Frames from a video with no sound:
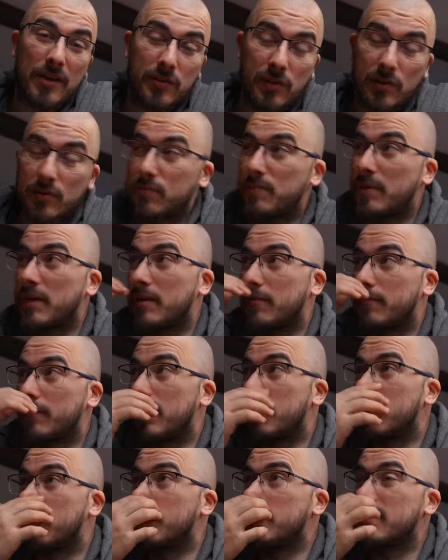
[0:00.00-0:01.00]
to use
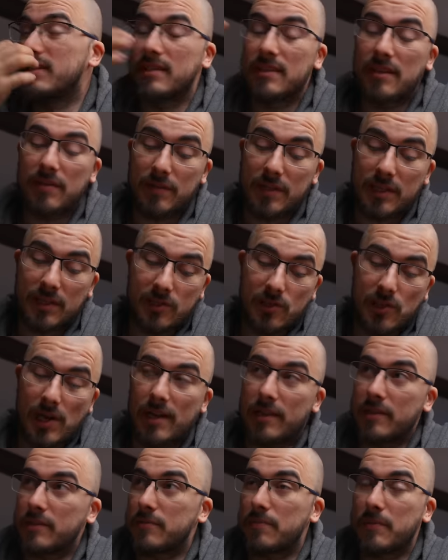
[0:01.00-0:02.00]
Betaflight is definitely a
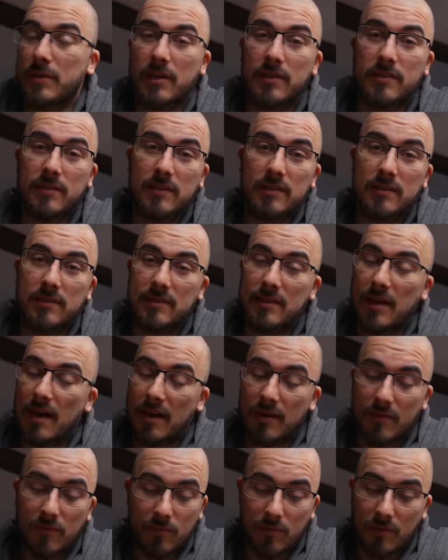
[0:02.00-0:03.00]
challenge because it's
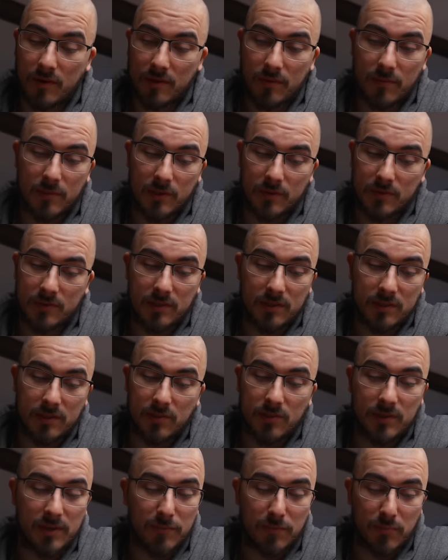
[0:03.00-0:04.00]
not one of the most
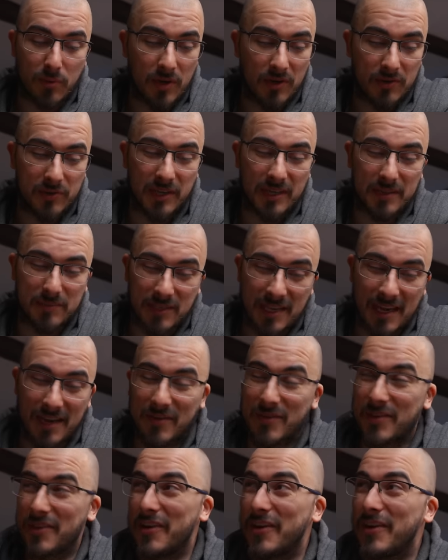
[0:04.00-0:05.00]
intuitive programs
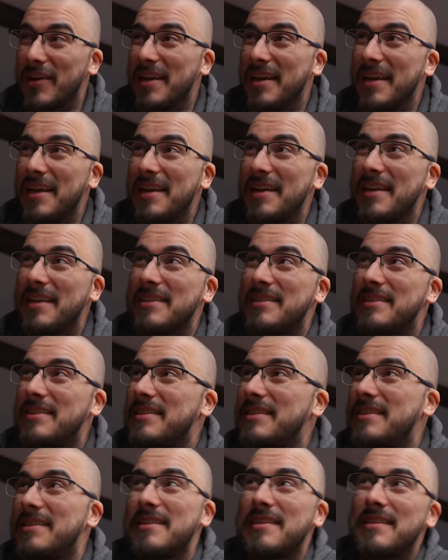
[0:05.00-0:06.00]
out there.
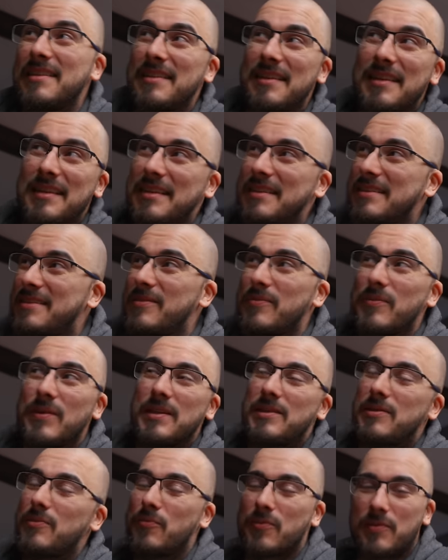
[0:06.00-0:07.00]
It's
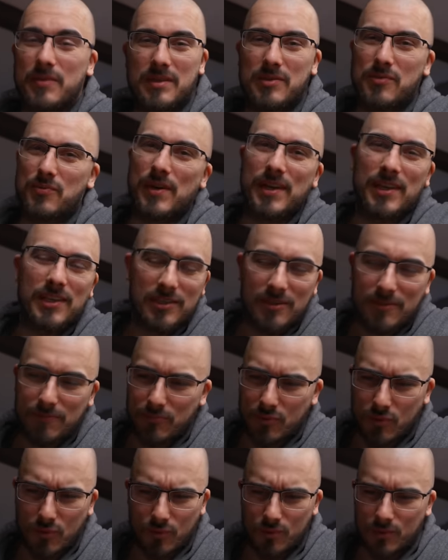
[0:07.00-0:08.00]
a strange
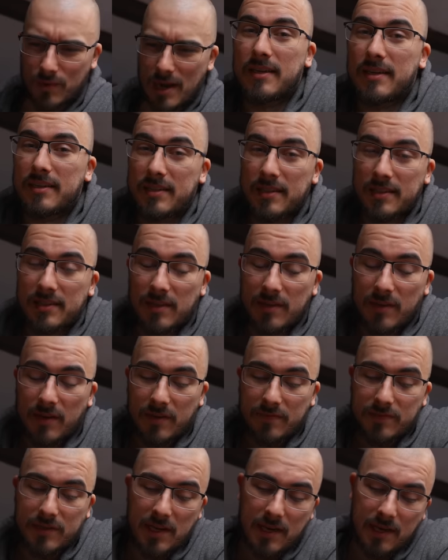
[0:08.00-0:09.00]
program. It takes a lot
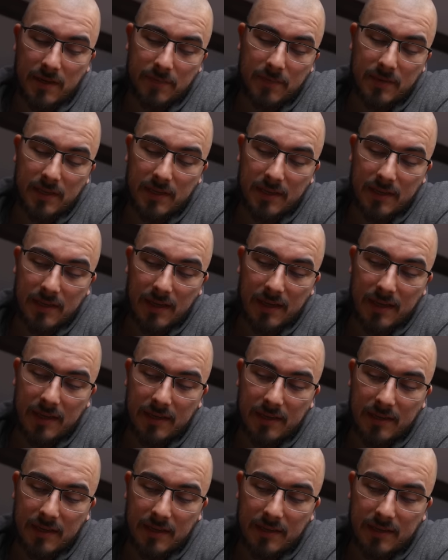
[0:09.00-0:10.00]
of time, and
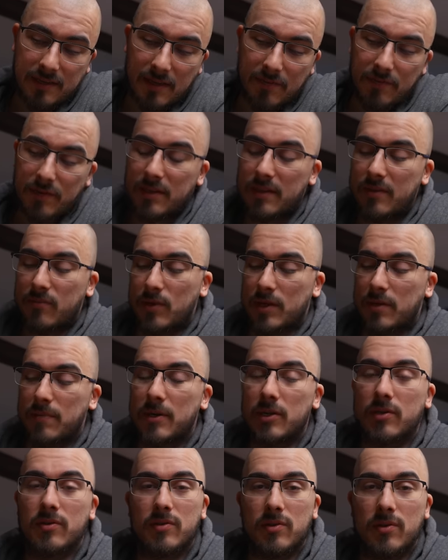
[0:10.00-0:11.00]
I definitely
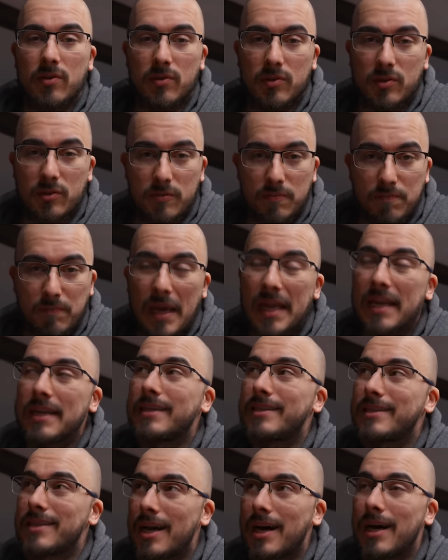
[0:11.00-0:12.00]
recommend you to
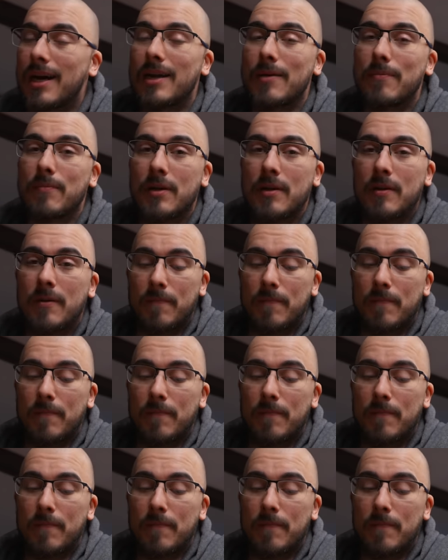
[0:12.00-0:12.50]
spend time